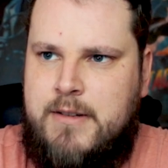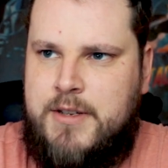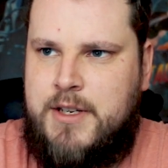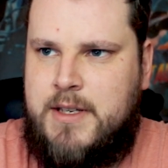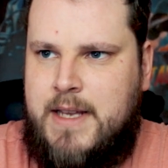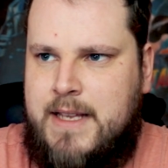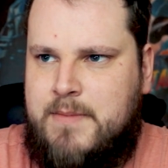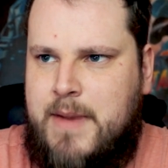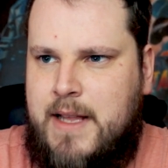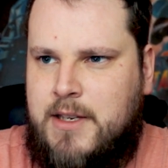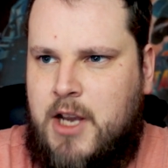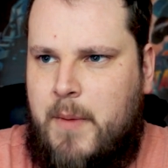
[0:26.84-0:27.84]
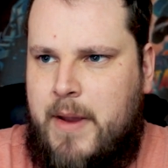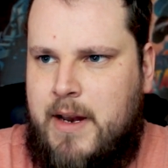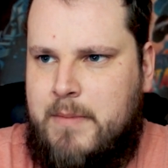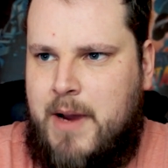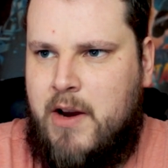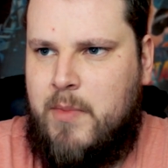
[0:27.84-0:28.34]
it was just S-Man's comment
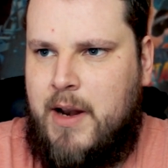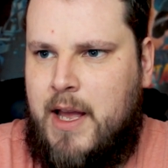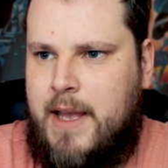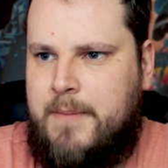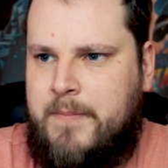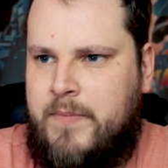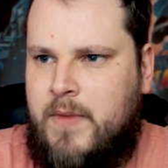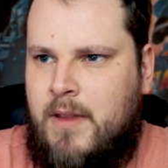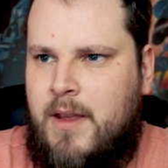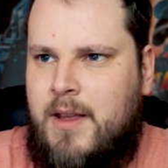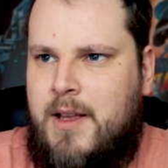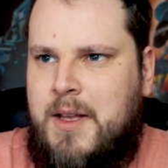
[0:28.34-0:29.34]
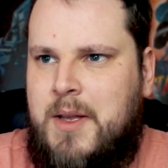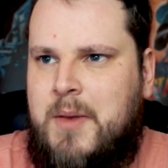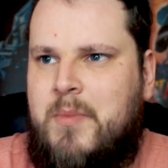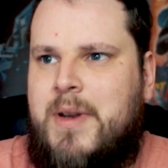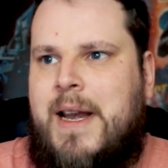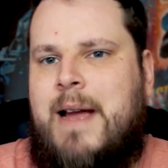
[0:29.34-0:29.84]
in my reply,
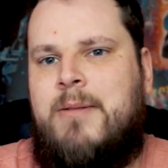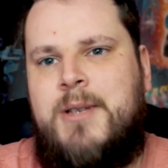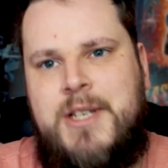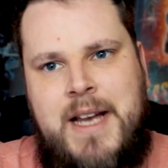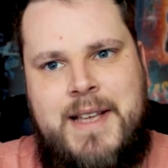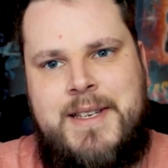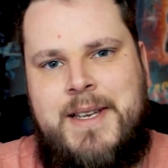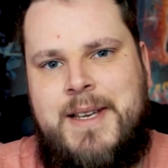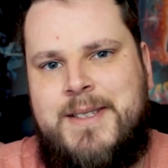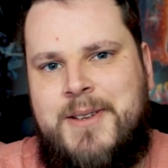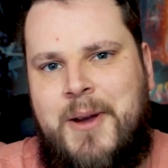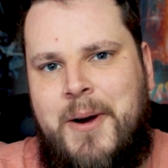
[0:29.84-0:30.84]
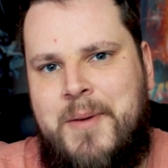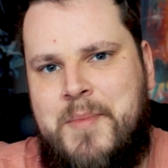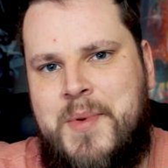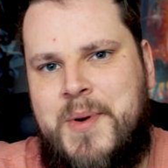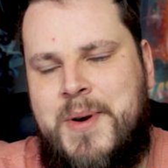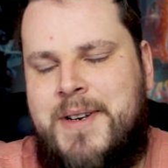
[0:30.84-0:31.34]
but now Jazzy has got on
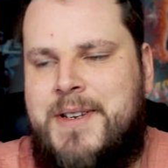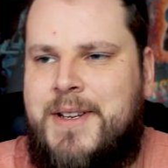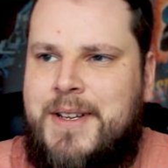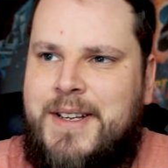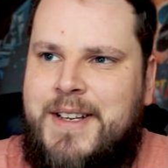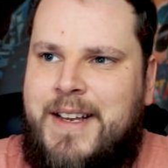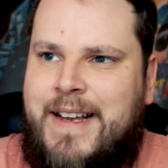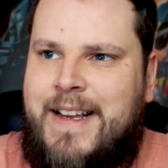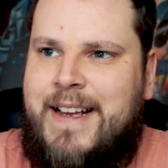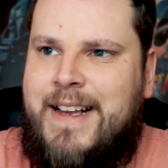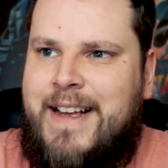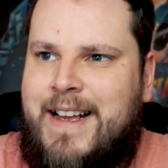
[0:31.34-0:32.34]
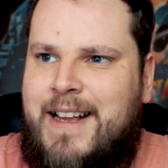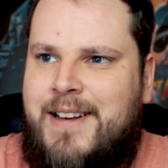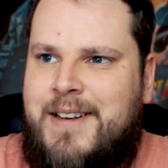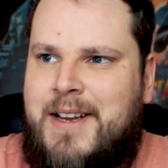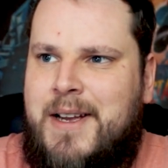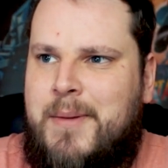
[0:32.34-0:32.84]
board.
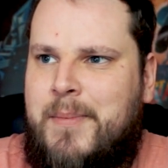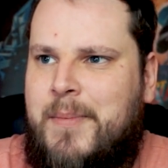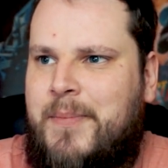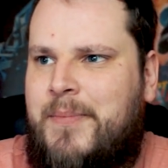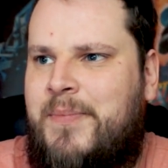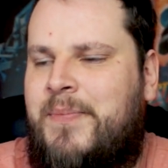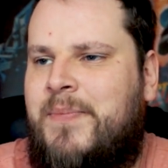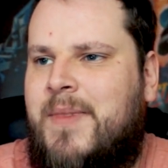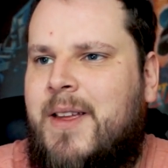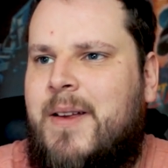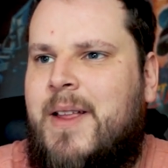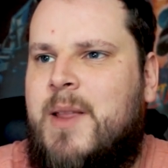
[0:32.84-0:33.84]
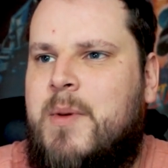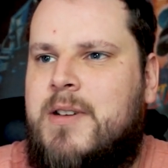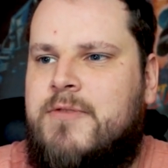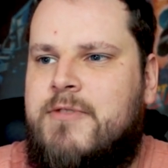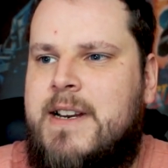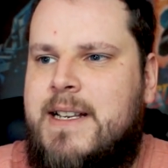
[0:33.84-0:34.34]
And um, in the
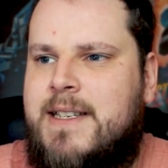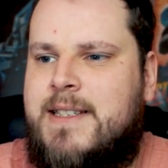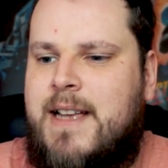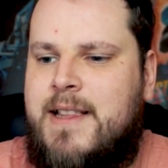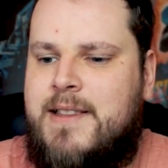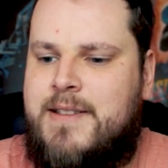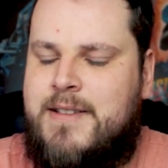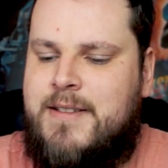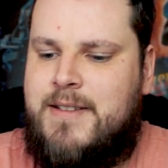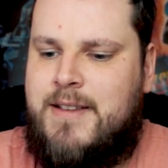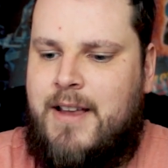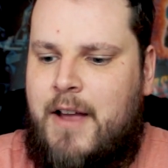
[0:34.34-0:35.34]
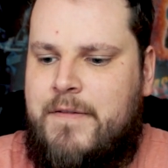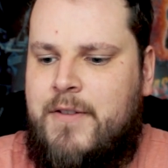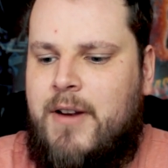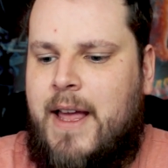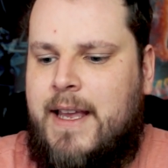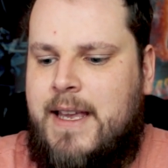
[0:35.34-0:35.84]
most realist sense, I
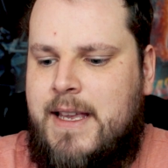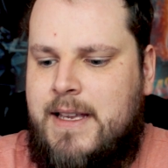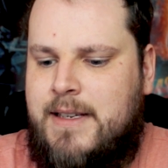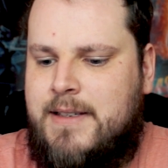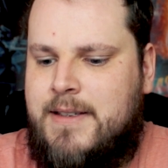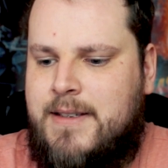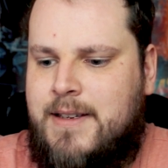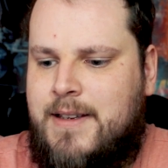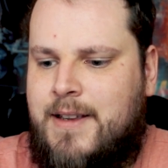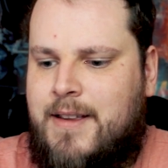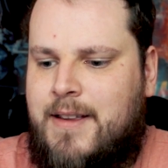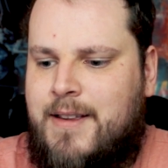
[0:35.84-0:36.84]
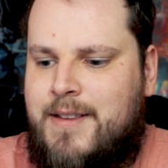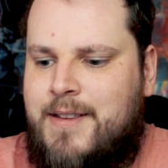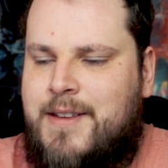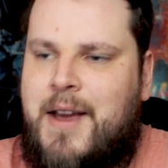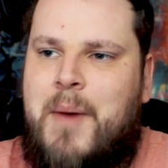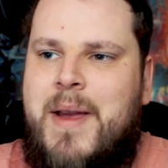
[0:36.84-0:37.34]
feel like he's
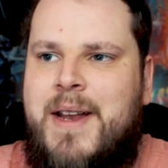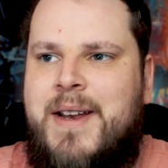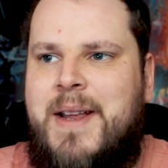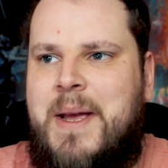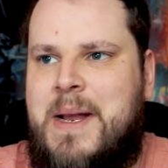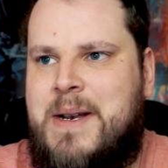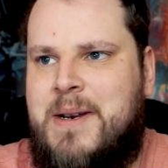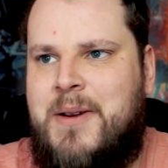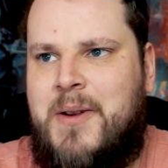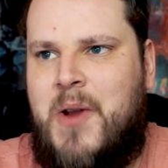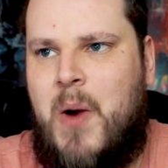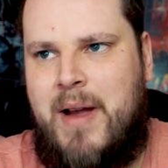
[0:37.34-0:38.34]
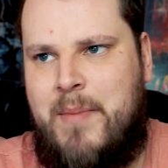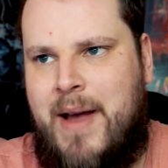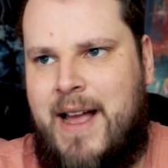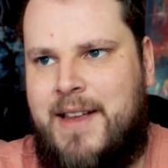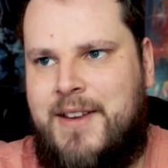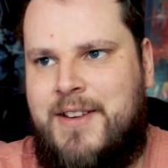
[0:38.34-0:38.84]
come in and got my
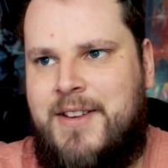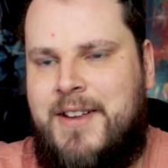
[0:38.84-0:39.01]
back.